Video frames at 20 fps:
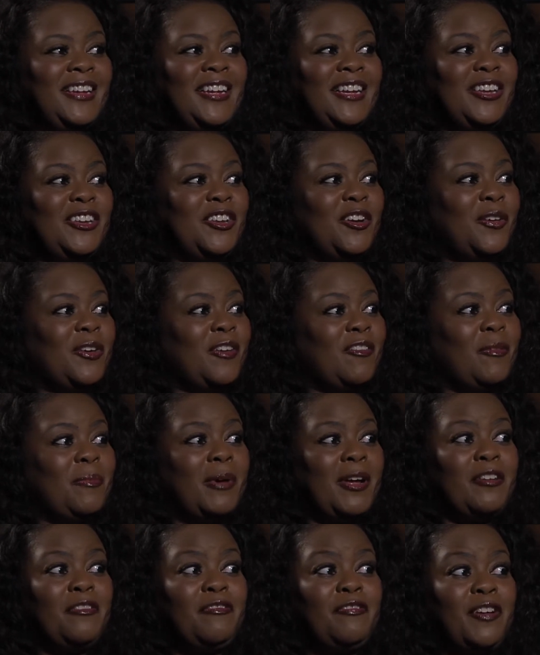and
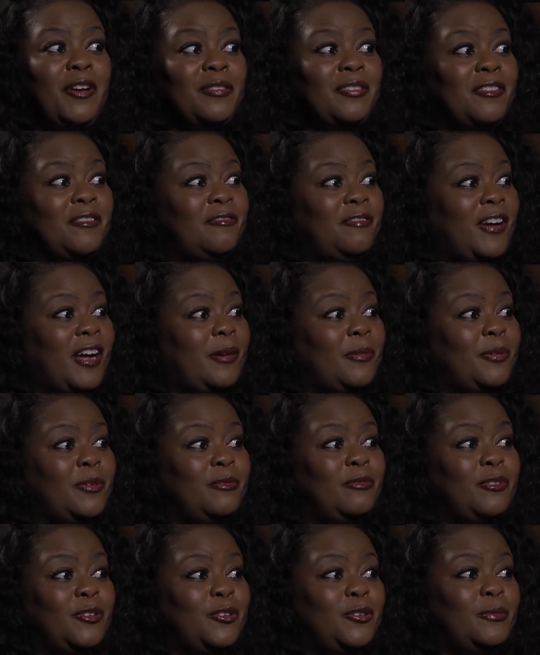everybody felt the vibe of
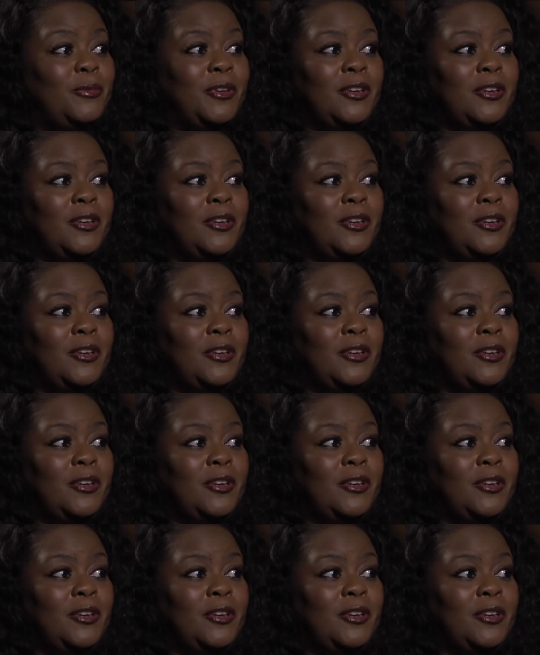the room,